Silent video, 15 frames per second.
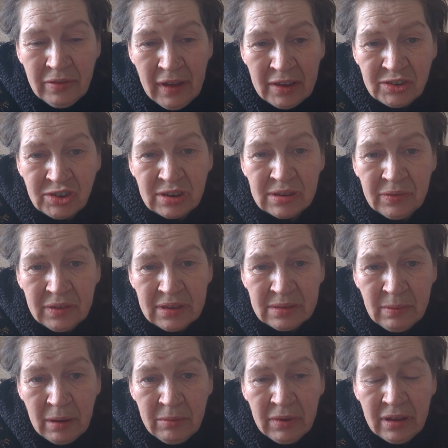That's just for
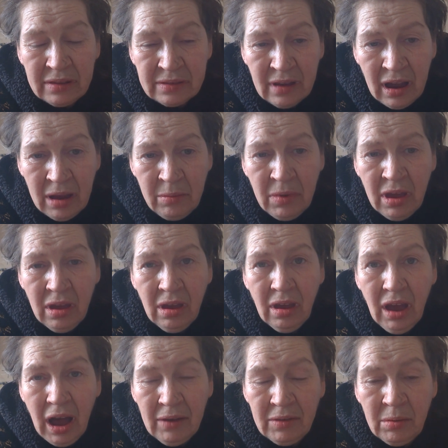this moment in time.
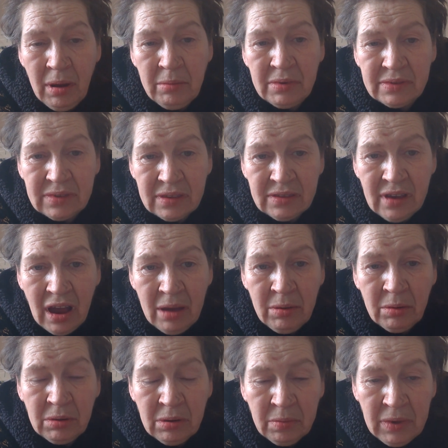Other moments in time,
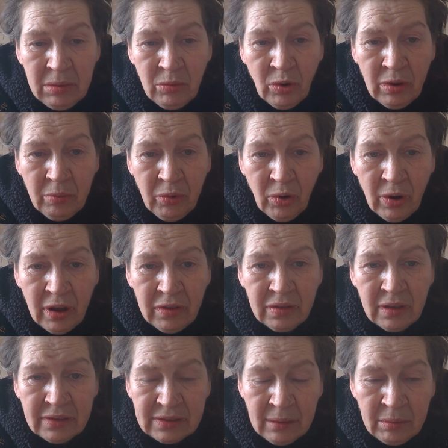it would have been more important
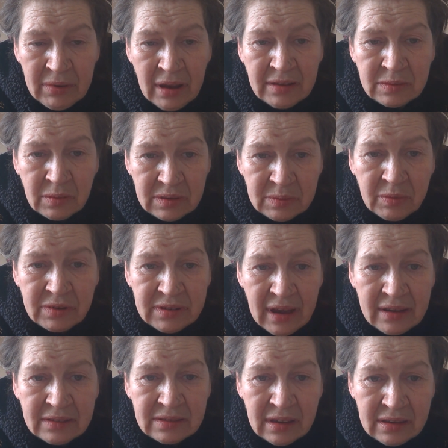that someone else was
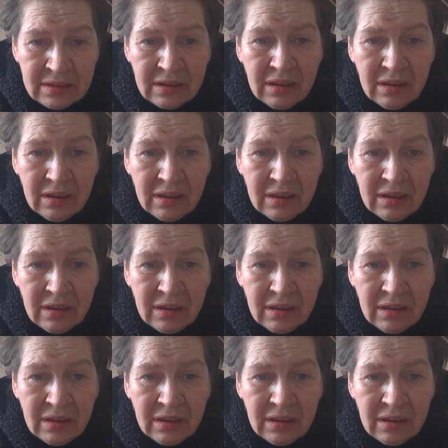protected.